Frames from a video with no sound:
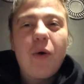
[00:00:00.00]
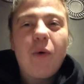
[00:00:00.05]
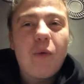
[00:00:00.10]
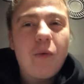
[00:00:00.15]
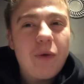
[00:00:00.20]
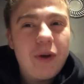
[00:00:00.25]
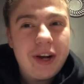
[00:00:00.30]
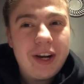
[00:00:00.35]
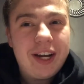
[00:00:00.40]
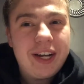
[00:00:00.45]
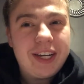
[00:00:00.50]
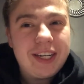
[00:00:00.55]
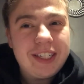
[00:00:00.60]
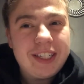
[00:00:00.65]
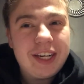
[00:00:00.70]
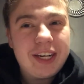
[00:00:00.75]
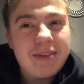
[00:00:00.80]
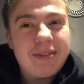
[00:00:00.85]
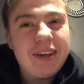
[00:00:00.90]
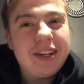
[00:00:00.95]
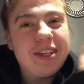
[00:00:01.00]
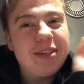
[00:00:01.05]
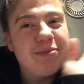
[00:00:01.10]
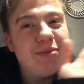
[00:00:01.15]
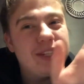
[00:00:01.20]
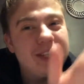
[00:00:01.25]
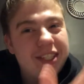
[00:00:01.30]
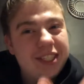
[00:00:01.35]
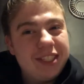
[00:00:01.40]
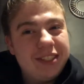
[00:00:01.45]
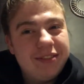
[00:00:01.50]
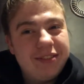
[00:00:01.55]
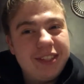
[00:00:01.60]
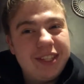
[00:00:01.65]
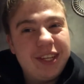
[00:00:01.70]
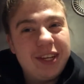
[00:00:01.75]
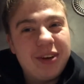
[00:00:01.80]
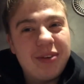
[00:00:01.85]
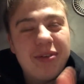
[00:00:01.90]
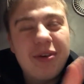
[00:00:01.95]
we're not going to talk about him in this
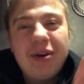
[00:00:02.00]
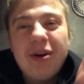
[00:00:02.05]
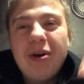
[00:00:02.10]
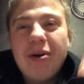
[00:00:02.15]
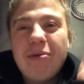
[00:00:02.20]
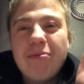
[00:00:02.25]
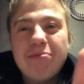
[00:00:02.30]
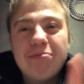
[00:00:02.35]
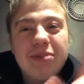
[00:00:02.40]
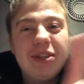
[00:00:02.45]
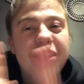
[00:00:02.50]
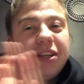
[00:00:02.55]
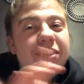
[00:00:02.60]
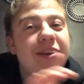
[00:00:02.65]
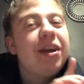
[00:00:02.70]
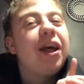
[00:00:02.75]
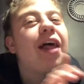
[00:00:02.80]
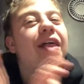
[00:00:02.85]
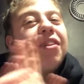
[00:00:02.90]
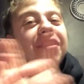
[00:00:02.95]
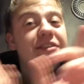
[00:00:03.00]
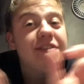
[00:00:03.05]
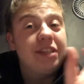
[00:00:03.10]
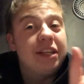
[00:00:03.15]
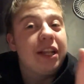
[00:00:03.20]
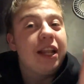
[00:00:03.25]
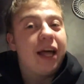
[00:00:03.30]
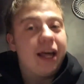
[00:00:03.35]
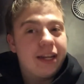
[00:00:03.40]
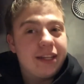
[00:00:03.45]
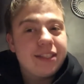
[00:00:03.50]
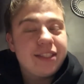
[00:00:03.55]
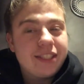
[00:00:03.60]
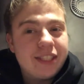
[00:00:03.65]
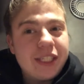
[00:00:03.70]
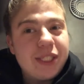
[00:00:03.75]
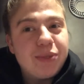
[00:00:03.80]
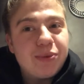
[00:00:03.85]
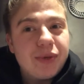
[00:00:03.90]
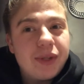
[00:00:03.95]
video, but there's a lot of
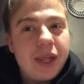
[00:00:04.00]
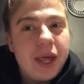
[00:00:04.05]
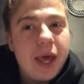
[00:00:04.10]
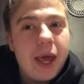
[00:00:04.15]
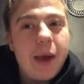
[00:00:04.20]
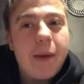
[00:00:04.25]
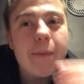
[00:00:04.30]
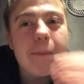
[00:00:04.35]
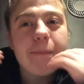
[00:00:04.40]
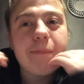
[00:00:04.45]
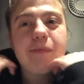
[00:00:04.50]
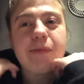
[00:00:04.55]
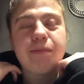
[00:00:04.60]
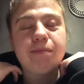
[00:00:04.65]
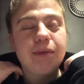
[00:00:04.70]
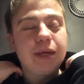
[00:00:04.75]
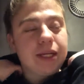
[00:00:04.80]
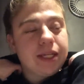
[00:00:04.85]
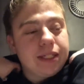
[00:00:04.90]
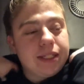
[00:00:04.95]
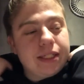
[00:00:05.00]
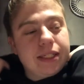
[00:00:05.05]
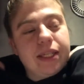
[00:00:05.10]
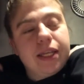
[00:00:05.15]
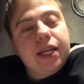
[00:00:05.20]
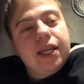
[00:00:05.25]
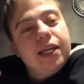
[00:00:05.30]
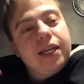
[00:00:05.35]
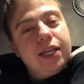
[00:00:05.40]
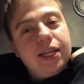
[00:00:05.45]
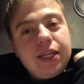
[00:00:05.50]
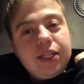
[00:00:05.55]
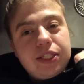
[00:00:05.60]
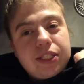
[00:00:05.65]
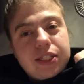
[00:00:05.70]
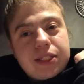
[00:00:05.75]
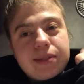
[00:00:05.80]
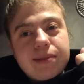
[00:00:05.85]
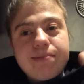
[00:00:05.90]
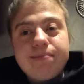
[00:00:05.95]
tea with him because he
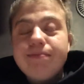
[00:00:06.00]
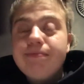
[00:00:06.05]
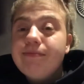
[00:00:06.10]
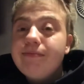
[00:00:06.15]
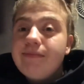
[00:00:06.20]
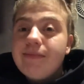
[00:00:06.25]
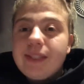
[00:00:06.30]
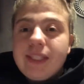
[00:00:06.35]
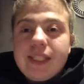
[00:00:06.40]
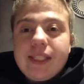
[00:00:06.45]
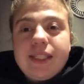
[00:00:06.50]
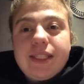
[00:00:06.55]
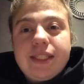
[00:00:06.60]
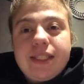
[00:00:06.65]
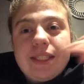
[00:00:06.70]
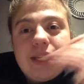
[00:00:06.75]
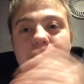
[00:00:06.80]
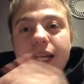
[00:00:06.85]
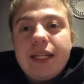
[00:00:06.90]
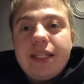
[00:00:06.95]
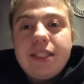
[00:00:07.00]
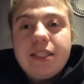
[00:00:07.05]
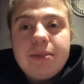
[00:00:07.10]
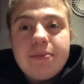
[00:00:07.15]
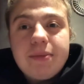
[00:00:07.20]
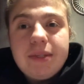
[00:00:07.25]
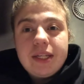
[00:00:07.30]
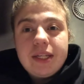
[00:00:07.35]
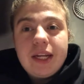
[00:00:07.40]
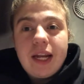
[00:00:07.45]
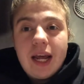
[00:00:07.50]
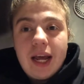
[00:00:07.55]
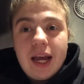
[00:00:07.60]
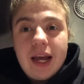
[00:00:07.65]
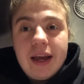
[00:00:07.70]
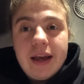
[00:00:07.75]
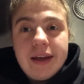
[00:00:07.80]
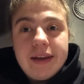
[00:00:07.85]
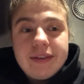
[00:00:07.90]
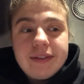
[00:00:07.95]
just decided to an
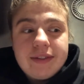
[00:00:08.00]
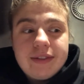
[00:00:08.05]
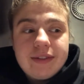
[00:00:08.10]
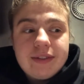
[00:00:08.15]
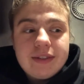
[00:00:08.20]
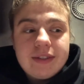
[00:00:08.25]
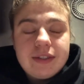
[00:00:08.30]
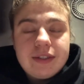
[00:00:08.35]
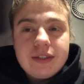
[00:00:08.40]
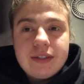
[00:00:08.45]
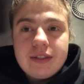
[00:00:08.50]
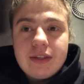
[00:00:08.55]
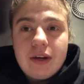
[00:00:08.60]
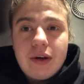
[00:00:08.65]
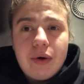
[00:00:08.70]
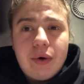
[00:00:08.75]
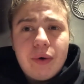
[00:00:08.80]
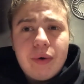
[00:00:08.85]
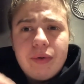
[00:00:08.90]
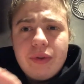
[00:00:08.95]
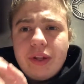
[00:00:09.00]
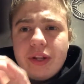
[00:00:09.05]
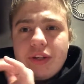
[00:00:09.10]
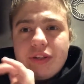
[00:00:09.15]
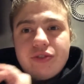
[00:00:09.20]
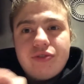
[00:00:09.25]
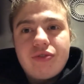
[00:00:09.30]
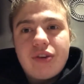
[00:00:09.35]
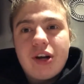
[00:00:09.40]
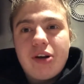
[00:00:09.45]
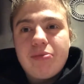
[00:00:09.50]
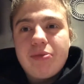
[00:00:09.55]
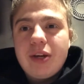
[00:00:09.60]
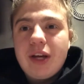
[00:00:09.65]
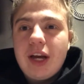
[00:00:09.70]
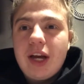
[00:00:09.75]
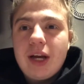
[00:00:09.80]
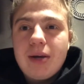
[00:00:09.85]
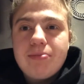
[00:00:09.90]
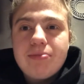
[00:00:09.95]
ass, and a whole lot of drama
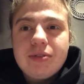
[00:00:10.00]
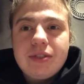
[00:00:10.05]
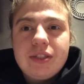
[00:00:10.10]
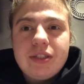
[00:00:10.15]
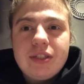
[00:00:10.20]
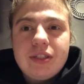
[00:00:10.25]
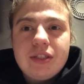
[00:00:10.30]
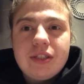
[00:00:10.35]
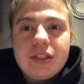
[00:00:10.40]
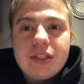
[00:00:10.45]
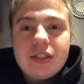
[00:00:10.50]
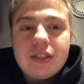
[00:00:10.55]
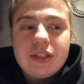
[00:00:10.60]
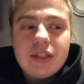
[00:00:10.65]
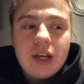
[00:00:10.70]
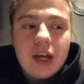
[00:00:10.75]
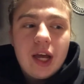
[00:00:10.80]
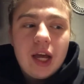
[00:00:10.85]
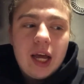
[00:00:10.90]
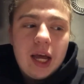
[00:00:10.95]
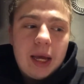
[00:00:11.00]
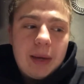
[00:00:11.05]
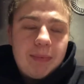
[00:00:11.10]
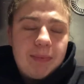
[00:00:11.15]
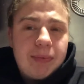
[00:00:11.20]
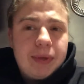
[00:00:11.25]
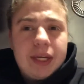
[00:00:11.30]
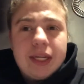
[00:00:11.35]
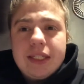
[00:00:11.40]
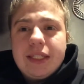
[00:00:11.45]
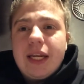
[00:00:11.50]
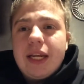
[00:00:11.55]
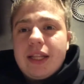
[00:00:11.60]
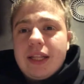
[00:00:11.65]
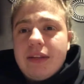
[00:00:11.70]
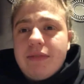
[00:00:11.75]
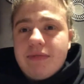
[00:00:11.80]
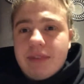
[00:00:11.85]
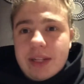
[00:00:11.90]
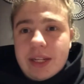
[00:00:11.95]
happened. And because I
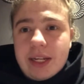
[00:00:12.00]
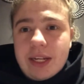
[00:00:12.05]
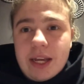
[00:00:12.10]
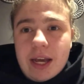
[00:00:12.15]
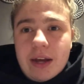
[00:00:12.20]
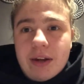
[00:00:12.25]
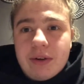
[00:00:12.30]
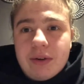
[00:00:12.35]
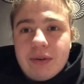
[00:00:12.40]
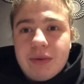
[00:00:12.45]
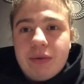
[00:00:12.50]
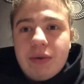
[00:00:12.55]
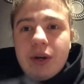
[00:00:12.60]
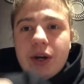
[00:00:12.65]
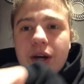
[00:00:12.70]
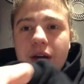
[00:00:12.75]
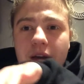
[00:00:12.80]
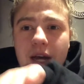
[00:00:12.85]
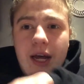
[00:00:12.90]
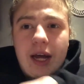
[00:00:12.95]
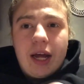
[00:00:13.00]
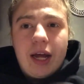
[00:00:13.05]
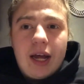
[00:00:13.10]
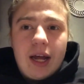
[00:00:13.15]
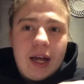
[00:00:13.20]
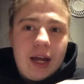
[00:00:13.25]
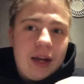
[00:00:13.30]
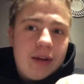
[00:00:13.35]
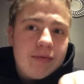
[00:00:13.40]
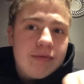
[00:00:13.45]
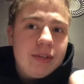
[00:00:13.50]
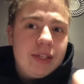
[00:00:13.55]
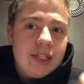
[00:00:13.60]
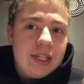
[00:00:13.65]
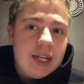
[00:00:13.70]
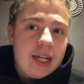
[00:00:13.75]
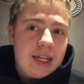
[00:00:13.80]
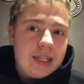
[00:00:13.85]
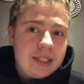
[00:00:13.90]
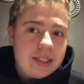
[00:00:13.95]
live in the ghetto, I
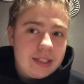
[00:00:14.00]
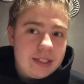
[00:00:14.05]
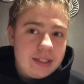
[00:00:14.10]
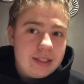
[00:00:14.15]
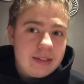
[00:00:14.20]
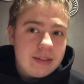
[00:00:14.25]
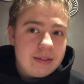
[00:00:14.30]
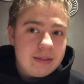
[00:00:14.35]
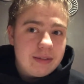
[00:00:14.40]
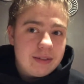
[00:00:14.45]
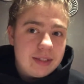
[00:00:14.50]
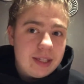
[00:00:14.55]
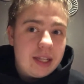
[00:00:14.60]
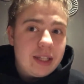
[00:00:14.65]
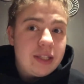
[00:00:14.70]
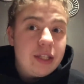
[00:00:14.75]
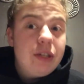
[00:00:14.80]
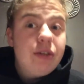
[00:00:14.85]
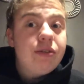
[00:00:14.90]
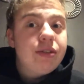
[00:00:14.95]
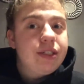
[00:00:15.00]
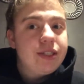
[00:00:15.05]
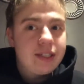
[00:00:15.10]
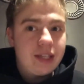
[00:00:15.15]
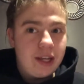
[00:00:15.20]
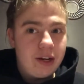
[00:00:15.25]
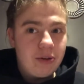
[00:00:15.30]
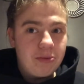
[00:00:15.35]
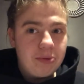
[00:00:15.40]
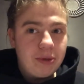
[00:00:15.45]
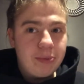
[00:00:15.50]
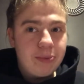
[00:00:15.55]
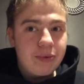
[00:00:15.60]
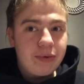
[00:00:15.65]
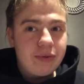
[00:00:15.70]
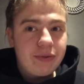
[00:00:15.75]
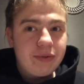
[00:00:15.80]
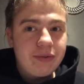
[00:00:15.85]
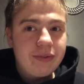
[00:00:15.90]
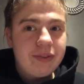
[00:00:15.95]
realized that there is ghetto
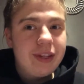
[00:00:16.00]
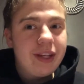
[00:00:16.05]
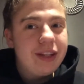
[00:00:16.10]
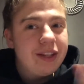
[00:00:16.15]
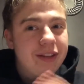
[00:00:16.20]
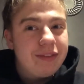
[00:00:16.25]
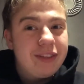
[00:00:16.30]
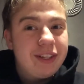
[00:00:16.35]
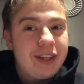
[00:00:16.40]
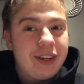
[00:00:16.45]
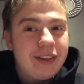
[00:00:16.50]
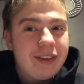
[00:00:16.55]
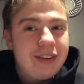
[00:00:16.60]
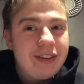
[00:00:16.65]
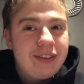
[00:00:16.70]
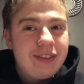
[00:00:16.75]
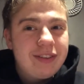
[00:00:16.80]
people that live here.